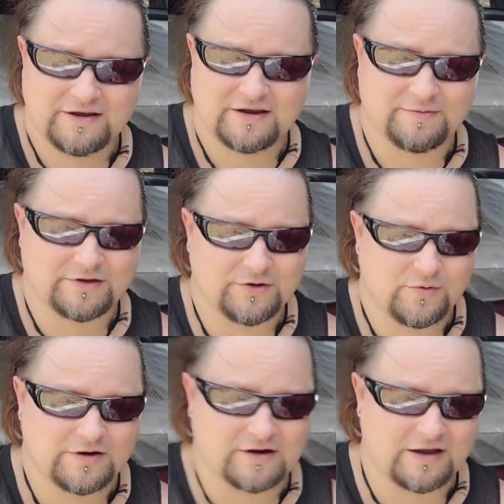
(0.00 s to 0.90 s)
I'm like, you know
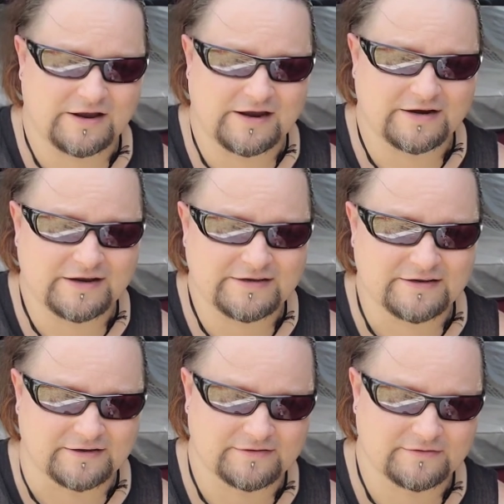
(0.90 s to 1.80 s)
what, I got an
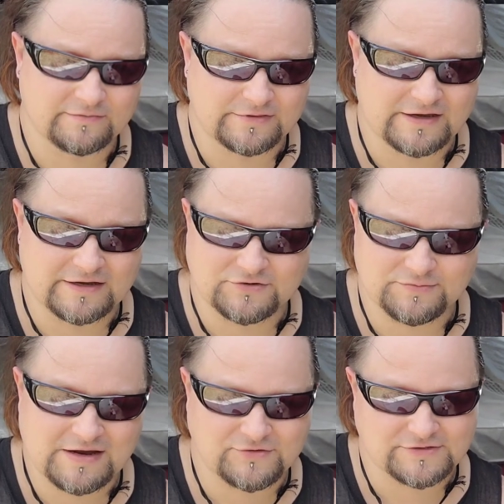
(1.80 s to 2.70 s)
idea with that extra
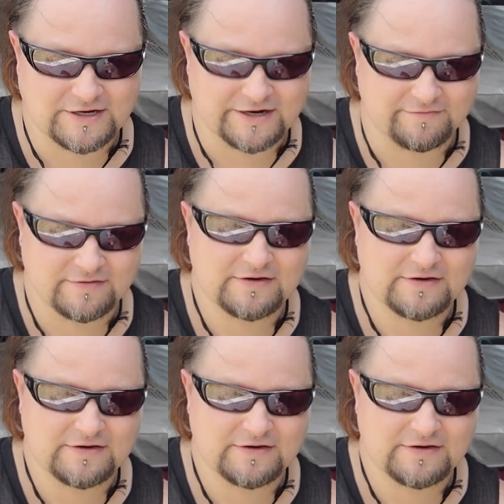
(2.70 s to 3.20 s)
mattress I have.